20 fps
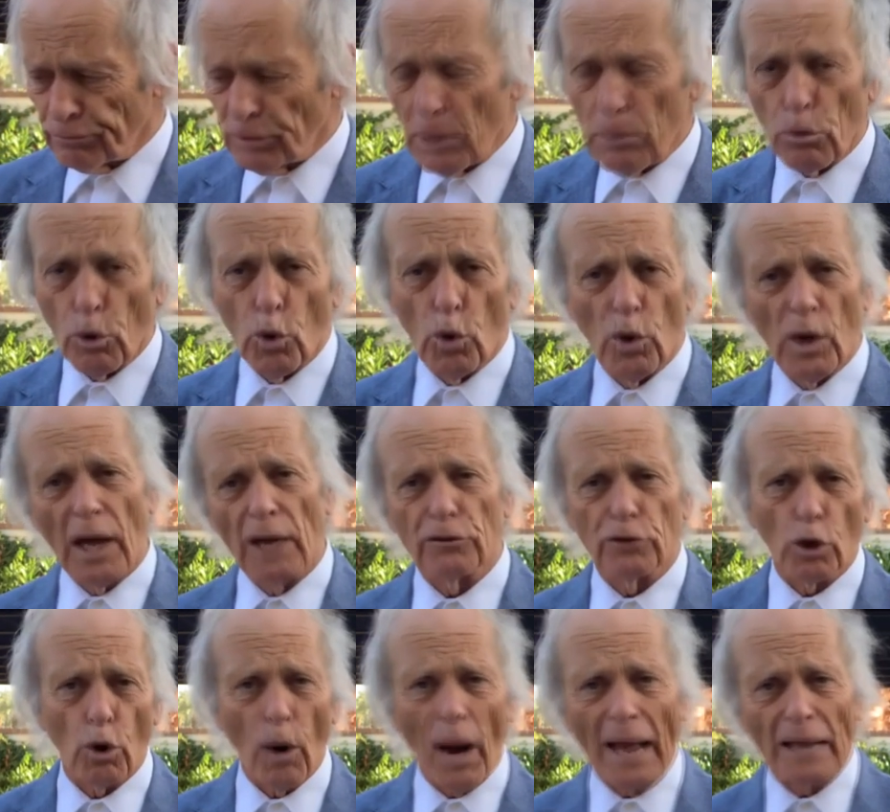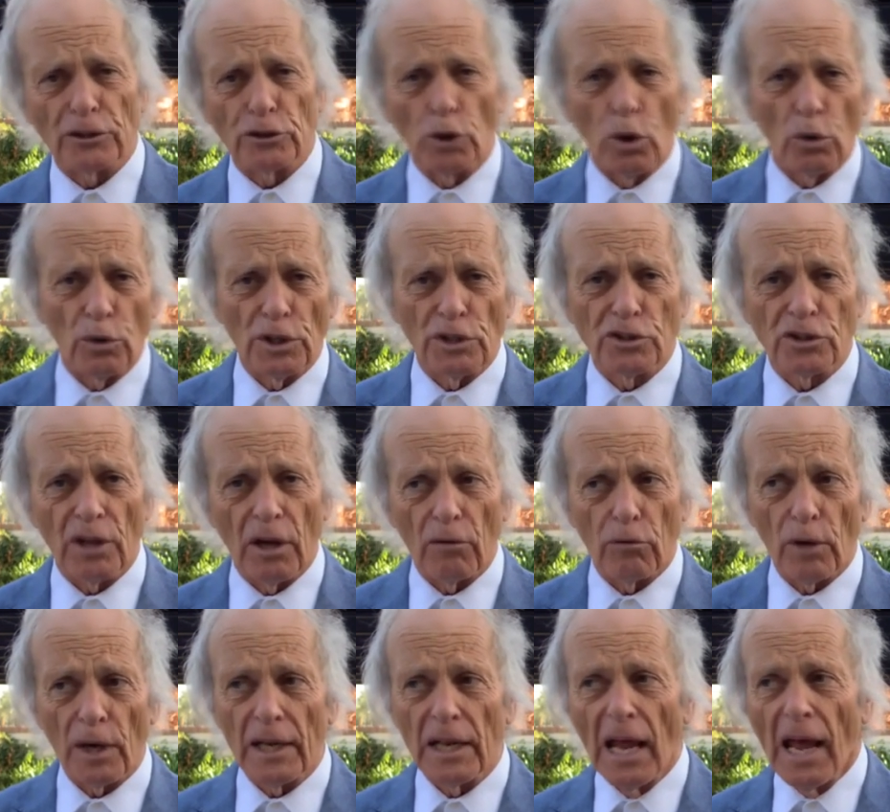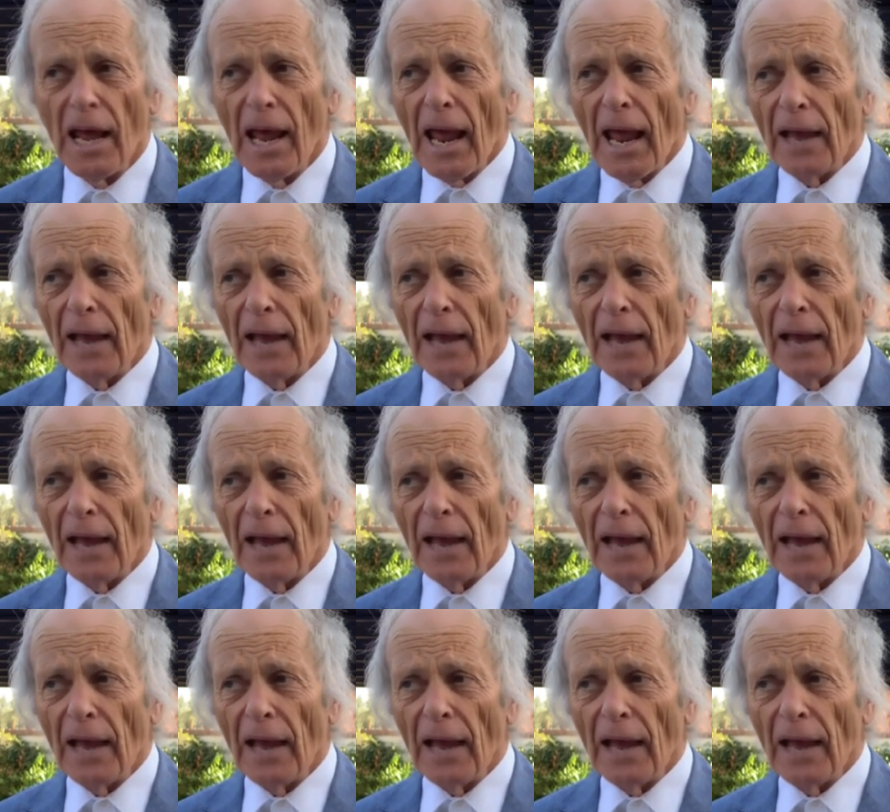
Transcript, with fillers: people who cut the grass and all this stuff, right?